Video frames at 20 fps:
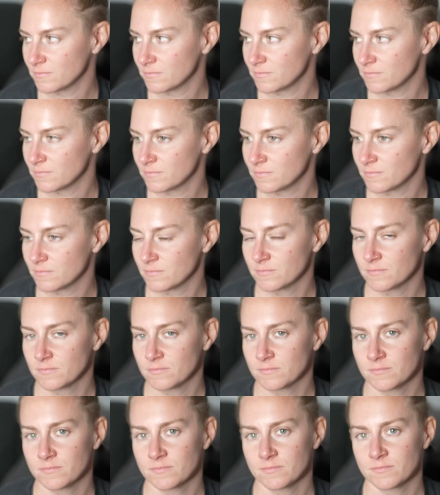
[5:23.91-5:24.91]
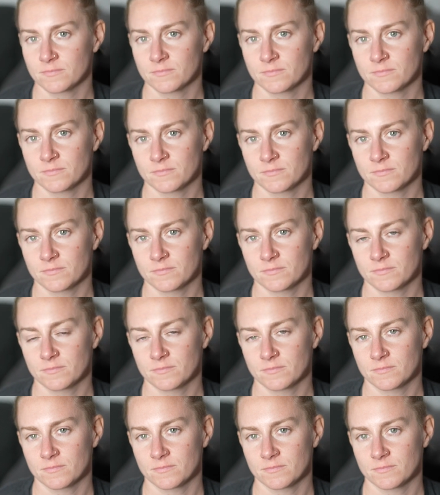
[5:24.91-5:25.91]

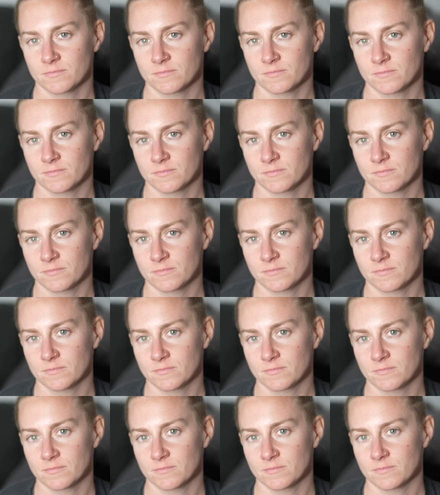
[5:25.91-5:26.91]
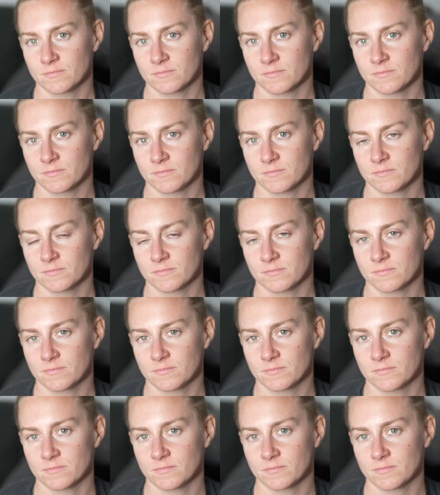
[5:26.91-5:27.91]

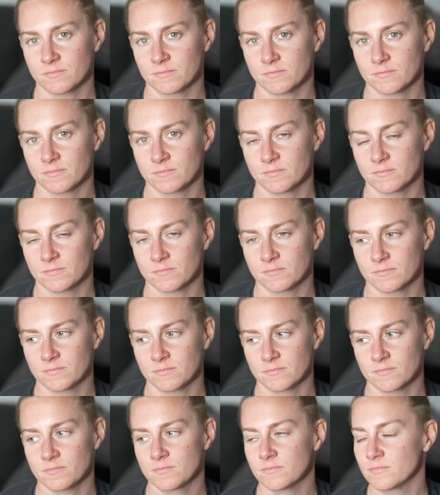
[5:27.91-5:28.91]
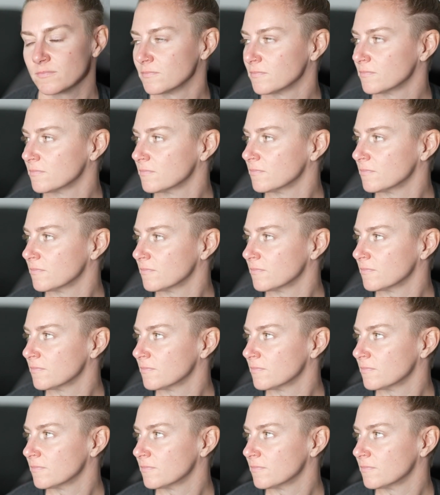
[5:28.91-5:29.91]

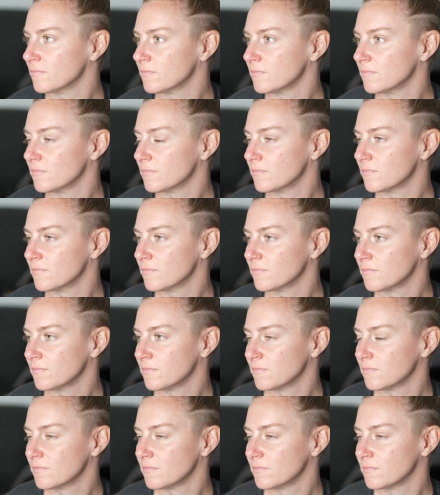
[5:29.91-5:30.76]
No words are spoken by the person on screen.